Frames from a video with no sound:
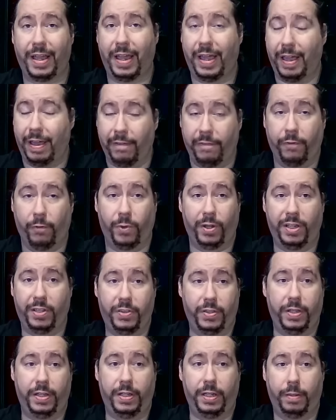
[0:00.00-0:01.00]

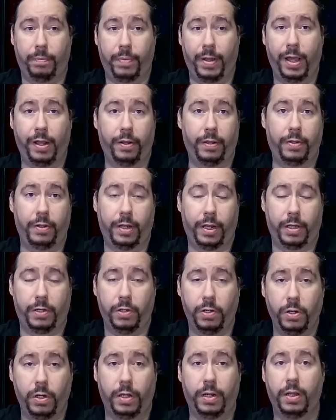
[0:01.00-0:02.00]
everything about it that I
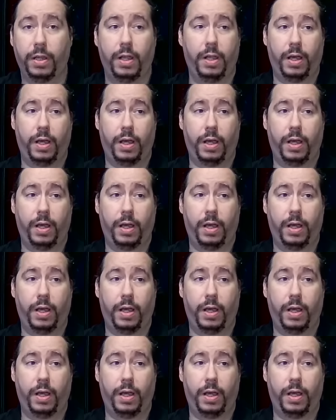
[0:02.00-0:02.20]
could.